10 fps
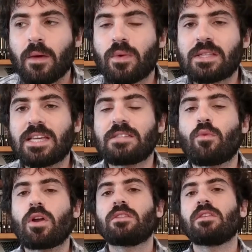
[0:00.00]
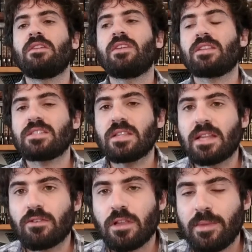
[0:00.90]
When it says morning till evening, it doesn't
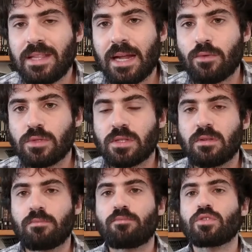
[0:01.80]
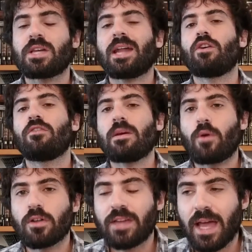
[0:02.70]
literally mean that he was presiding over
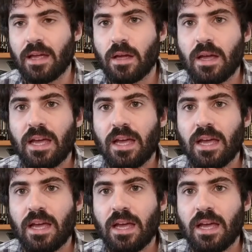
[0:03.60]
them all day.